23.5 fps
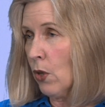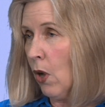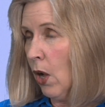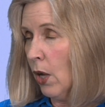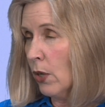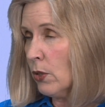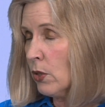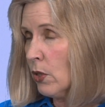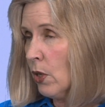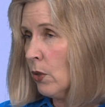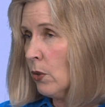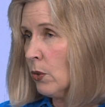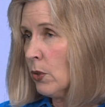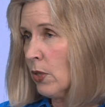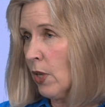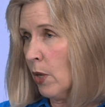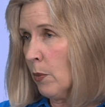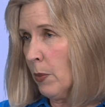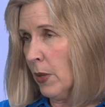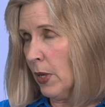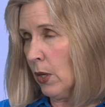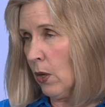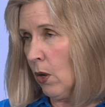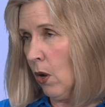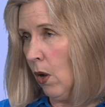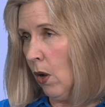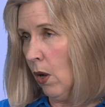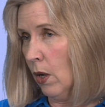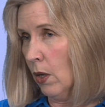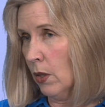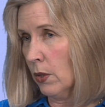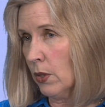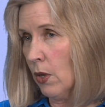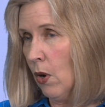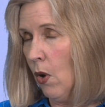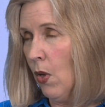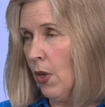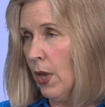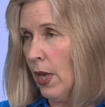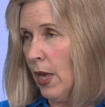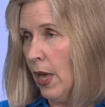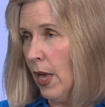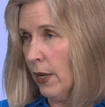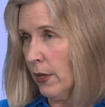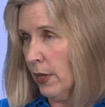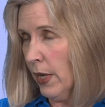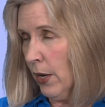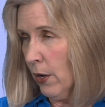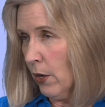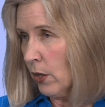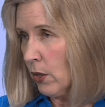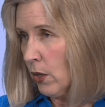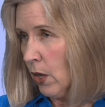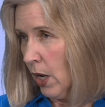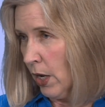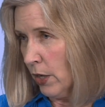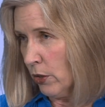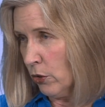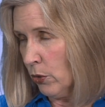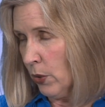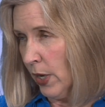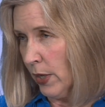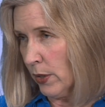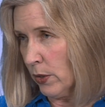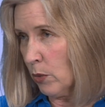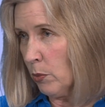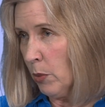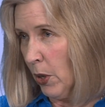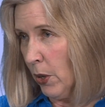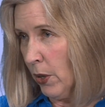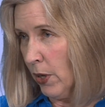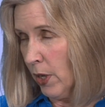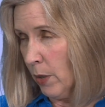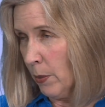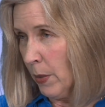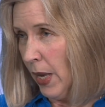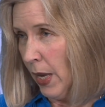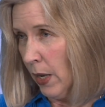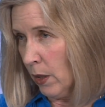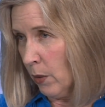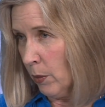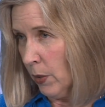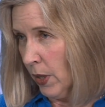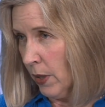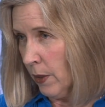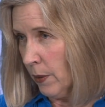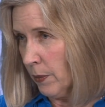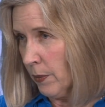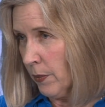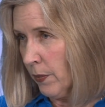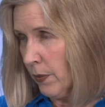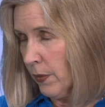also something called an air contrast barium enema,